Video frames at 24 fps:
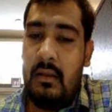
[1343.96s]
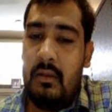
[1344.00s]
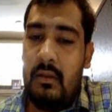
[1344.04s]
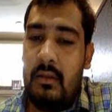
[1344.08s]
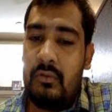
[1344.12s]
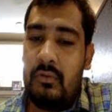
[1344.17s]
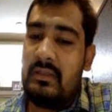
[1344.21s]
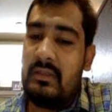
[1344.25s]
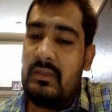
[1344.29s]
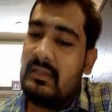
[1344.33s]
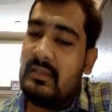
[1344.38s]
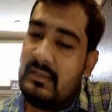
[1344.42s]

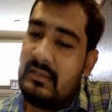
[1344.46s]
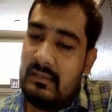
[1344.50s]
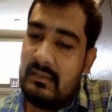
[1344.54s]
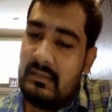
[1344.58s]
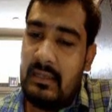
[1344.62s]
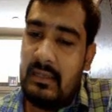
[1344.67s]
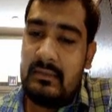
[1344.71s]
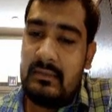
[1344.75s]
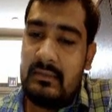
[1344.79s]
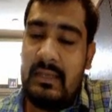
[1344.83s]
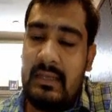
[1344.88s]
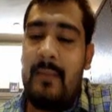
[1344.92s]
So this is
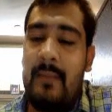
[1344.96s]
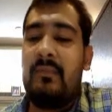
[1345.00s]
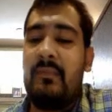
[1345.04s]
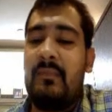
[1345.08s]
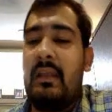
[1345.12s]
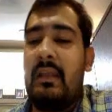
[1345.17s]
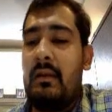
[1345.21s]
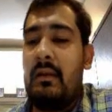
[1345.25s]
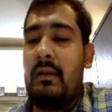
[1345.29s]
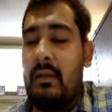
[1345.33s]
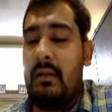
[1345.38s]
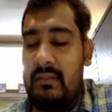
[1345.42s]
the same
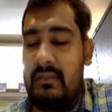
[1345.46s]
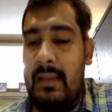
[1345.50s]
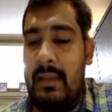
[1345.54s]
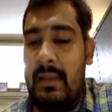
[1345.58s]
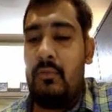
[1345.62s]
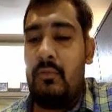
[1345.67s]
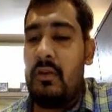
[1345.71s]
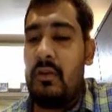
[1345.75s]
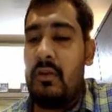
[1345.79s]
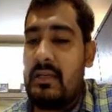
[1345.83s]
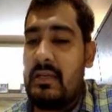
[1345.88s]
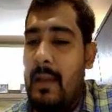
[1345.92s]
thing, same
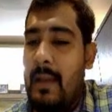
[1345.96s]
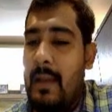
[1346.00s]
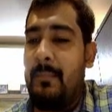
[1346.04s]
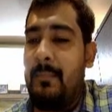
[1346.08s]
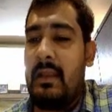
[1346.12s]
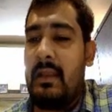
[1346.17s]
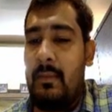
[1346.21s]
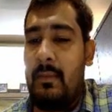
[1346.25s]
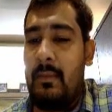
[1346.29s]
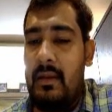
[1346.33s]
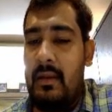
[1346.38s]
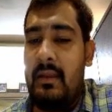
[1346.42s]
logic
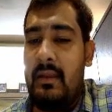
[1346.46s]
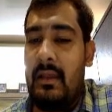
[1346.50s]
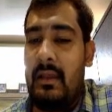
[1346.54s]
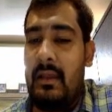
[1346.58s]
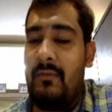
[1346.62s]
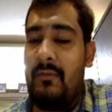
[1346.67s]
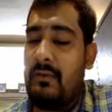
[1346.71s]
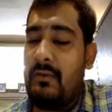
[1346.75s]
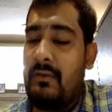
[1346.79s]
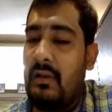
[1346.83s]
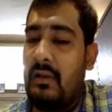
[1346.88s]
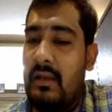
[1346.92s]
applicable here.
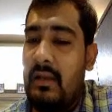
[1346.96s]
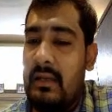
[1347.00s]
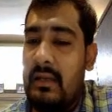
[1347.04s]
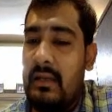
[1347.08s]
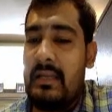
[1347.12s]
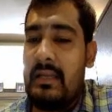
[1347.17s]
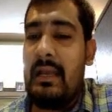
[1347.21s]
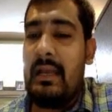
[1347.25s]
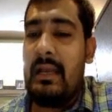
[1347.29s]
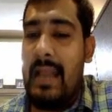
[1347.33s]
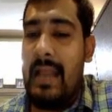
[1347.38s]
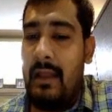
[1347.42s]
When you're
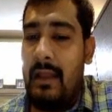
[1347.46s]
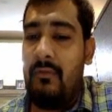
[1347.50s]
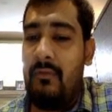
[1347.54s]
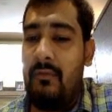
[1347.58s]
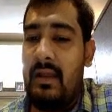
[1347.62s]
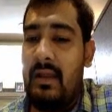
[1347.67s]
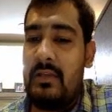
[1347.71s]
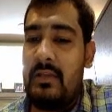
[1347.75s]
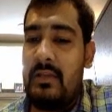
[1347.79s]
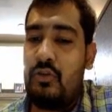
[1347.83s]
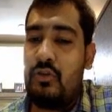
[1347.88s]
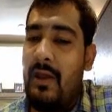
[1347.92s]
learning a
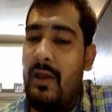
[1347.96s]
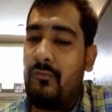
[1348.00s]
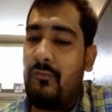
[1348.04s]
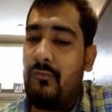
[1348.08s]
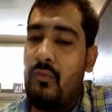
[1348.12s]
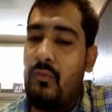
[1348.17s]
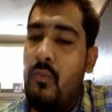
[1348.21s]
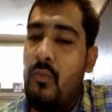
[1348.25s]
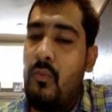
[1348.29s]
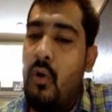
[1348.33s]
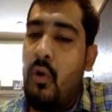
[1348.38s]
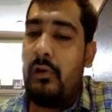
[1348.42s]
language, you have to
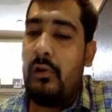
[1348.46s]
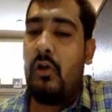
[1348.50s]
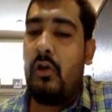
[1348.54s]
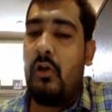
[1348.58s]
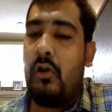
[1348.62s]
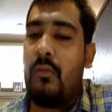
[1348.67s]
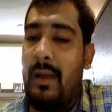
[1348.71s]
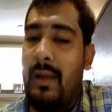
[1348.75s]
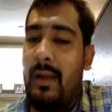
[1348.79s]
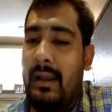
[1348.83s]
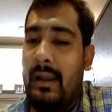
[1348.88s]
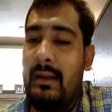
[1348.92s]
mold
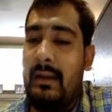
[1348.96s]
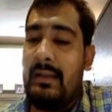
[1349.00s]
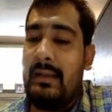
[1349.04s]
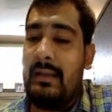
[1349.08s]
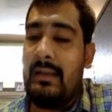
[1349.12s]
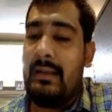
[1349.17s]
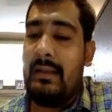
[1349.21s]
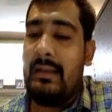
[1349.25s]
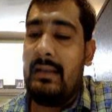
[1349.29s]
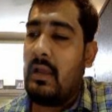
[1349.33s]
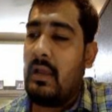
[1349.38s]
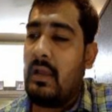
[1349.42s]
your mind
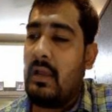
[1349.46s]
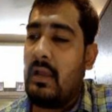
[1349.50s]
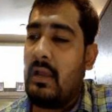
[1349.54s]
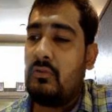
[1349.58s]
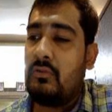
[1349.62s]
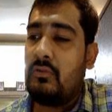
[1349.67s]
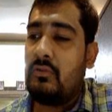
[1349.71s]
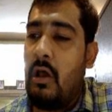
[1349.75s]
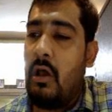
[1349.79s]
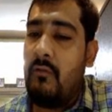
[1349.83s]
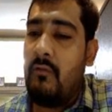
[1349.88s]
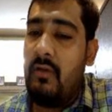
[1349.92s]
that you can
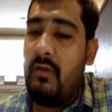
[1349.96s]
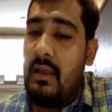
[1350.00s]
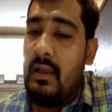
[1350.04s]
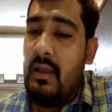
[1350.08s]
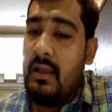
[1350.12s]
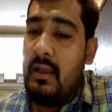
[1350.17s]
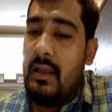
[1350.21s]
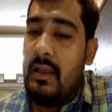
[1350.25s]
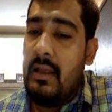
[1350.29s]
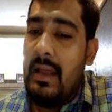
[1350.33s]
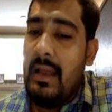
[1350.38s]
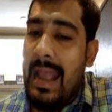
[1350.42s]
solve
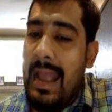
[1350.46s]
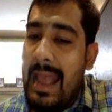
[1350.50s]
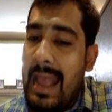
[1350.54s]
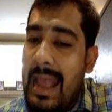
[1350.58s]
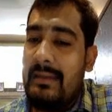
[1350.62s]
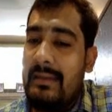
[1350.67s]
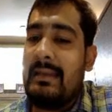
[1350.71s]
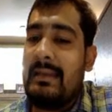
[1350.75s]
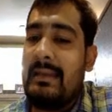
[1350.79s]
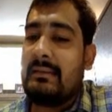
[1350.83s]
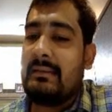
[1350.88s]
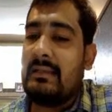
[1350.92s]

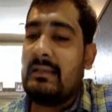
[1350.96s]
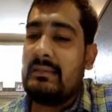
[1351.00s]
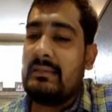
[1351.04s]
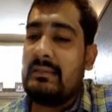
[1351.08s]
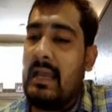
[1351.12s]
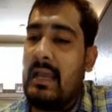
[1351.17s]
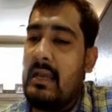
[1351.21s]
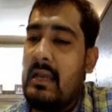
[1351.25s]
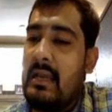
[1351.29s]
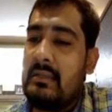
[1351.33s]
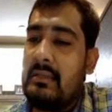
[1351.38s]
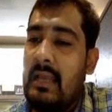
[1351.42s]
any
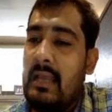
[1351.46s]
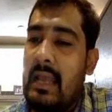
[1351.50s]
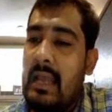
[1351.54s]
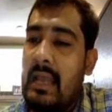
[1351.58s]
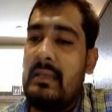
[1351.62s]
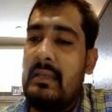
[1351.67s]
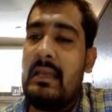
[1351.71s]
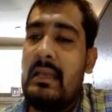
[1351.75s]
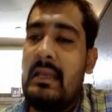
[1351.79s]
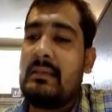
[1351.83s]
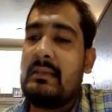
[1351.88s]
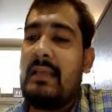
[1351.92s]
exercise,
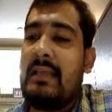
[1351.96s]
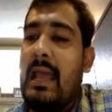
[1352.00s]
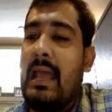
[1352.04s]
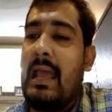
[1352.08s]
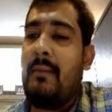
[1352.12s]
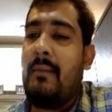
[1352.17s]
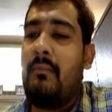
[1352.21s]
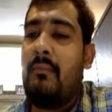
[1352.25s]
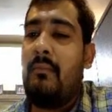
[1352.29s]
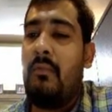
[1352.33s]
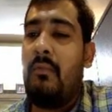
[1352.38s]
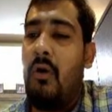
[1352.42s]
any
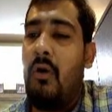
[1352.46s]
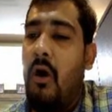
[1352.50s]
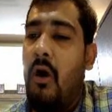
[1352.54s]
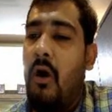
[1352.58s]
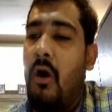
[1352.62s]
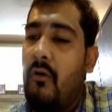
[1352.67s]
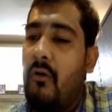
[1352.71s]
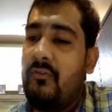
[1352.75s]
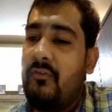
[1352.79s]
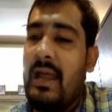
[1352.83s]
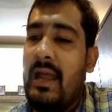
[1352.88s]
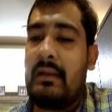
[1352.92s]
exam
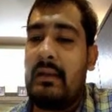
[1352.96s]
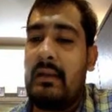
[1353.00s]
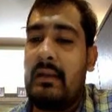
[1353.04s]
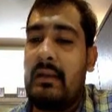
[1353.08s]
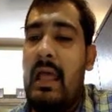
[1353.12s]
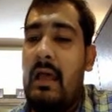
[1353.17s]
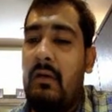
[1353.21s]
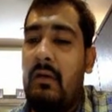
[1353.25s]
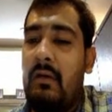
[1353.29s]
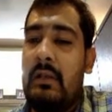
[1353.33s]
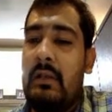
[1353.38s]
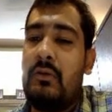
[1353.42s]
of that
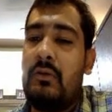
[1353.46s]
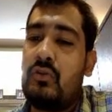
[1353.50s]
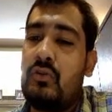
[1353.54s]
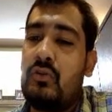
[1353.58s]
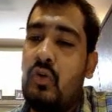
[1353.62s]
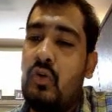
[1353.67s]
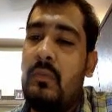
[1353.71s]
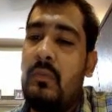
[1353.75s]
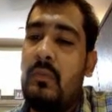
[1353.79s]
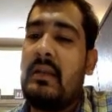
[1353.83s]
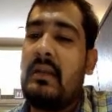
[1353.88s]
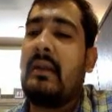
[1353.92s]
level. You
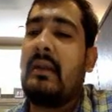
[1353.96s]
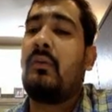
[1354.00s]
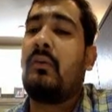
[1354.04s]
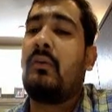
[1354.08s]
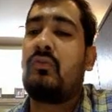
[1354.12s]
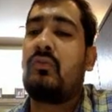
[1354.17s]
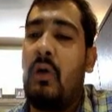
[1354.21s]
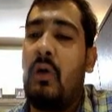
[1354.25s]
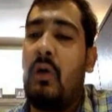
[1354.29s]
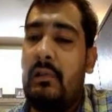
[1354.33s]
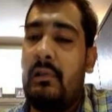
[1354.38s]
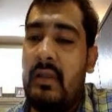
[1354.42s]
should be ready to
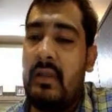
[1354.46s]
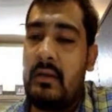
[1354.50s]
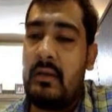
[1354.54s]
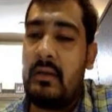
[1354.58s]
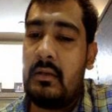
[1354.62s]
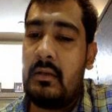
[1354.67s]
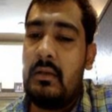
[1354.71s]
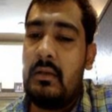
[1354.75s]
solve that.